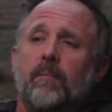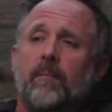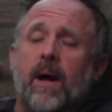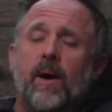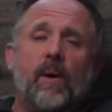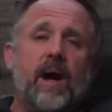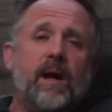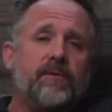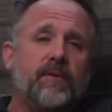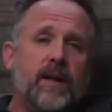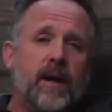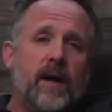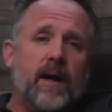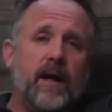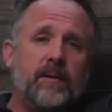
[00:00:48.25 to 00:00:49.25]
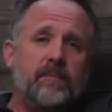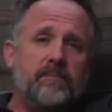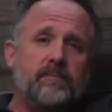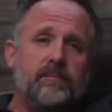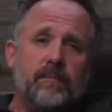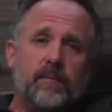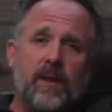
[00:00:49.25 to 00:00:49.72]
My wife and I,
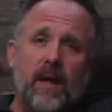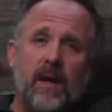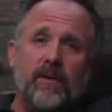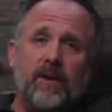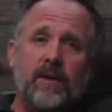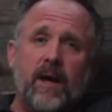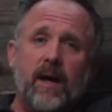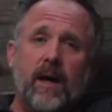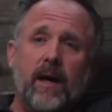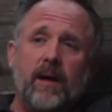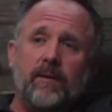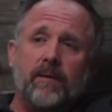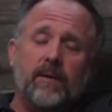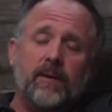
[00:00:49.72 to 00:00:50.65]
every night,